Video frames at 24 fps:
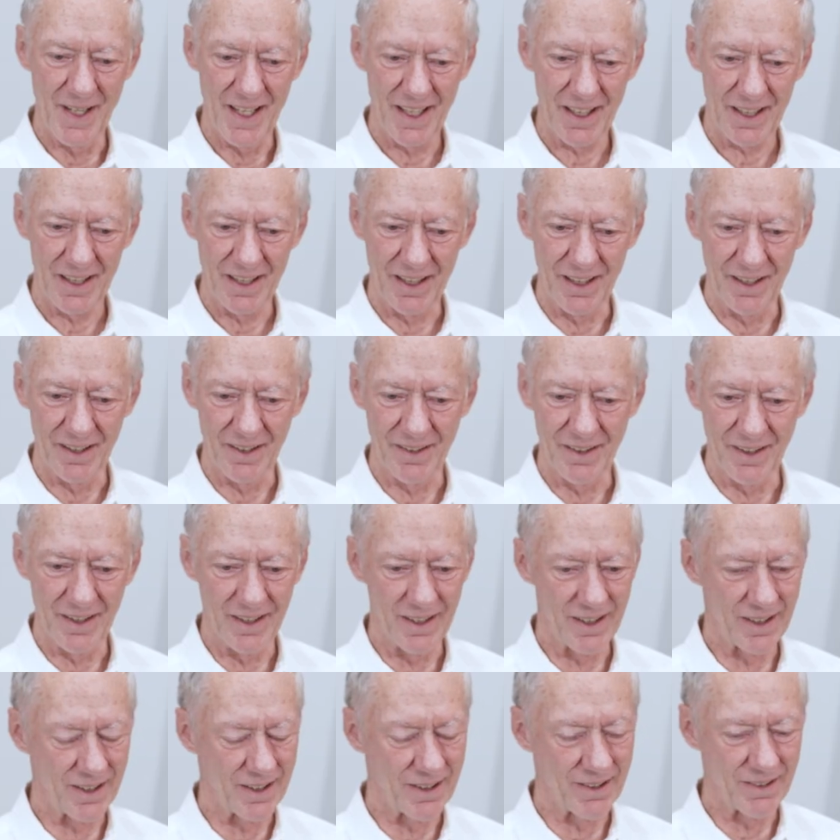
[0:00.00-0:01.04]
back in
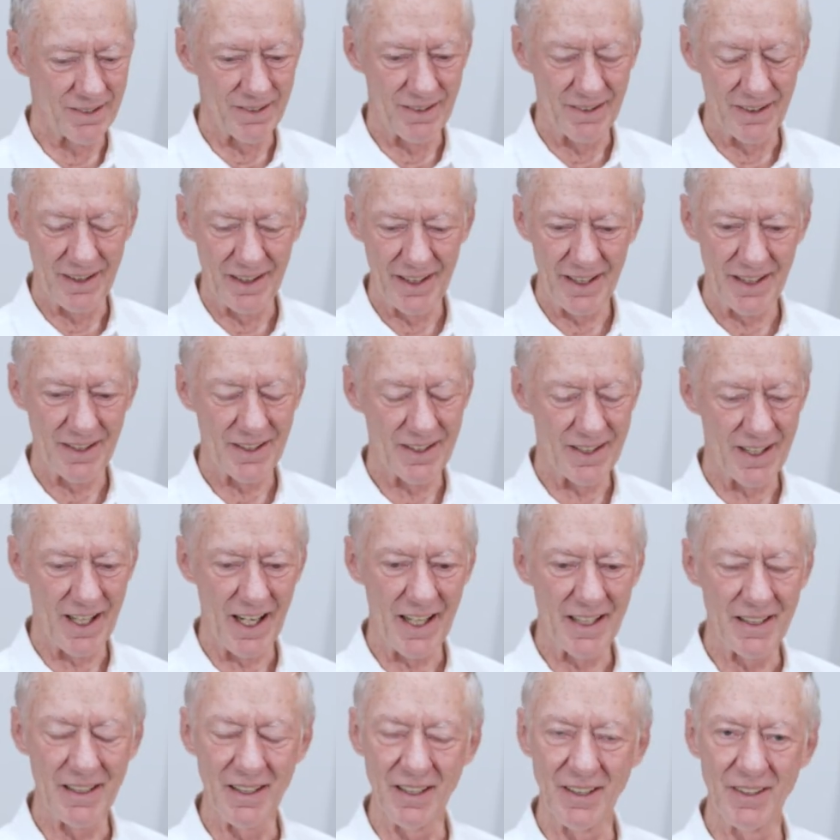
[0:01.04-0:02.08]
the late
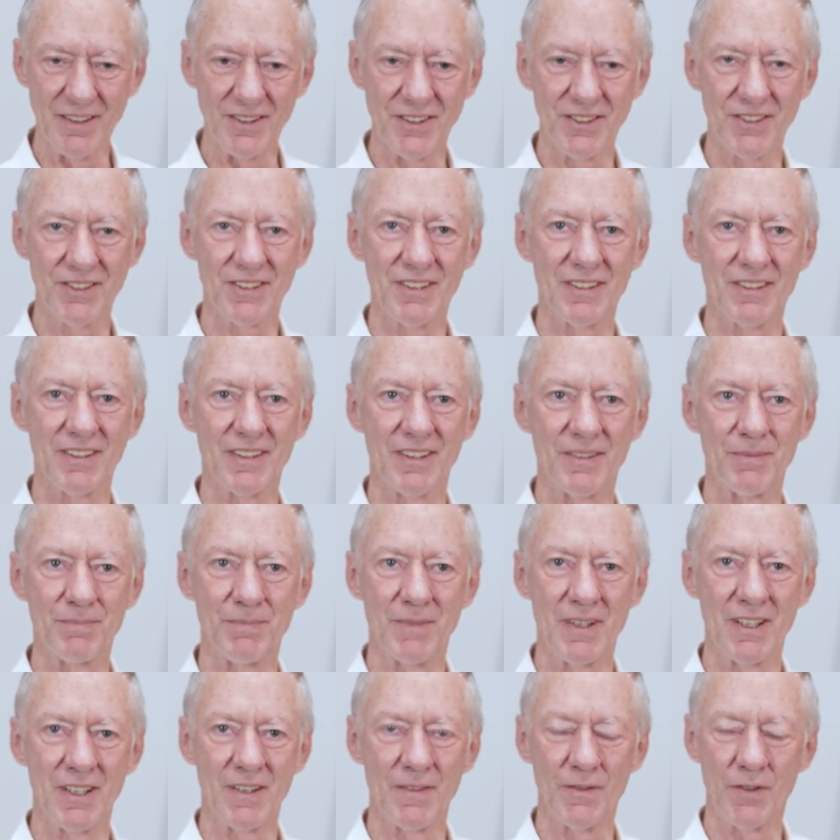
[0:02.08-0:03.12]
90s
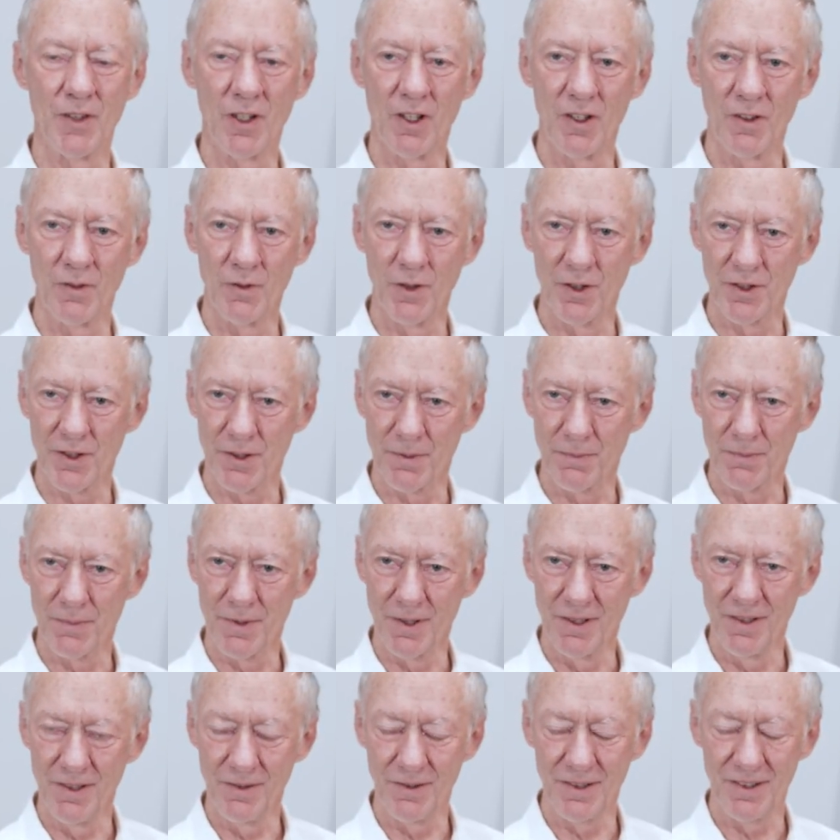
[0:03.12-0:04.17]
been involved with
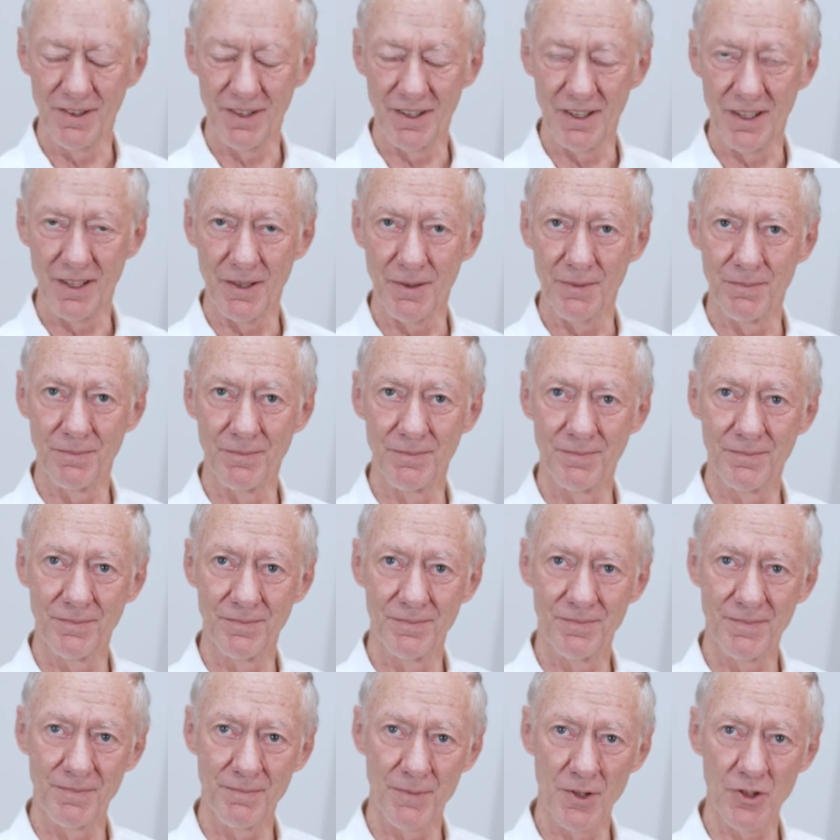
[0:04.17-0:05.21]
the
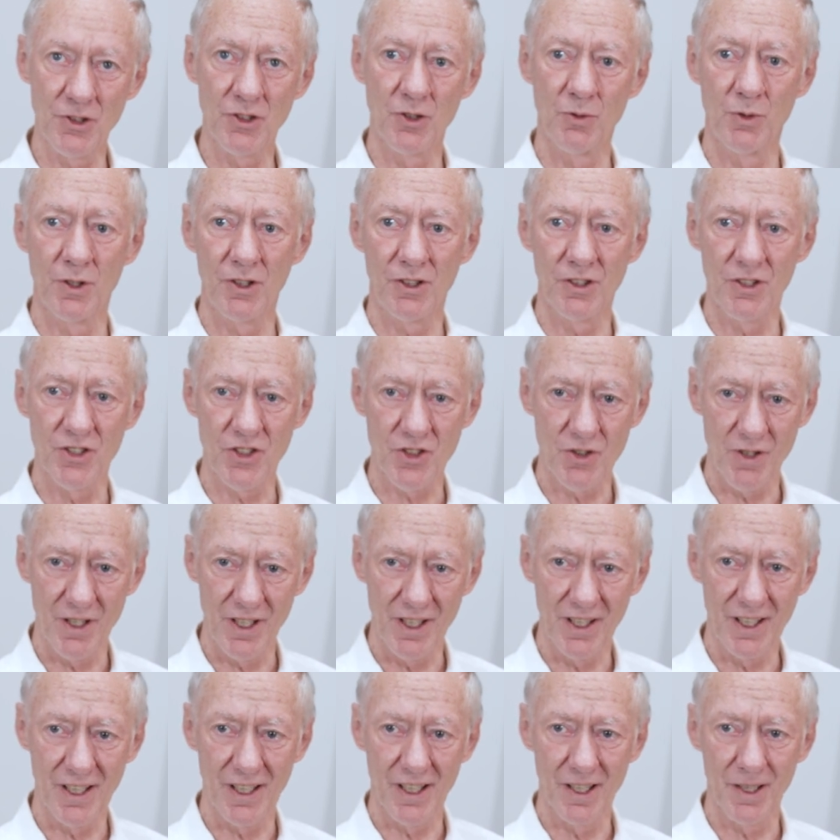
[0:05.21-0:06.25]
Personal Workers
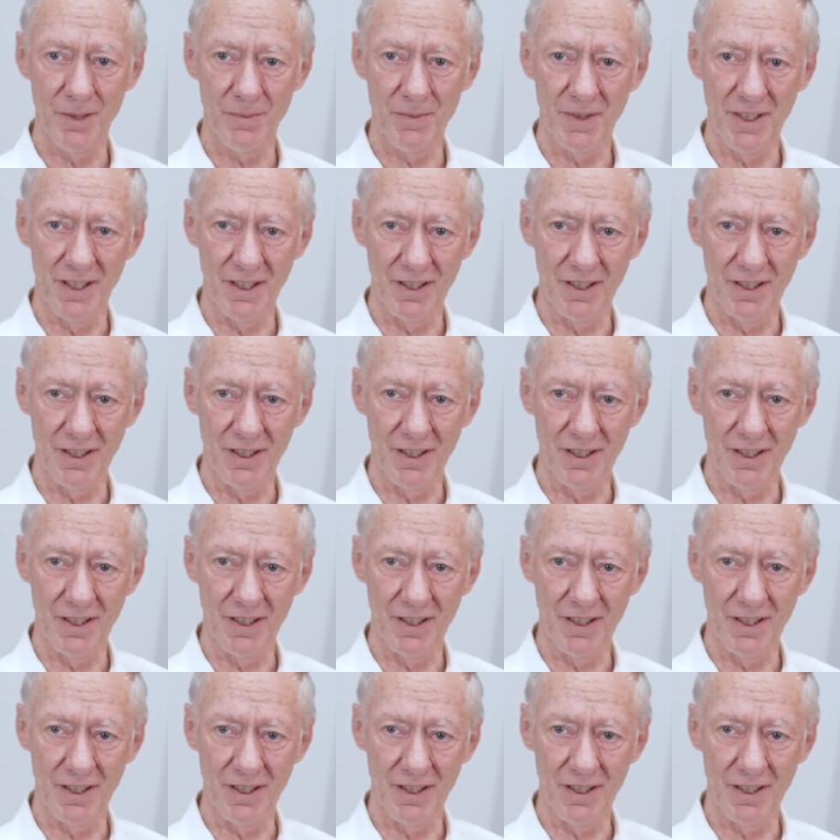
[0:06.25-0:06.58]
Training Camp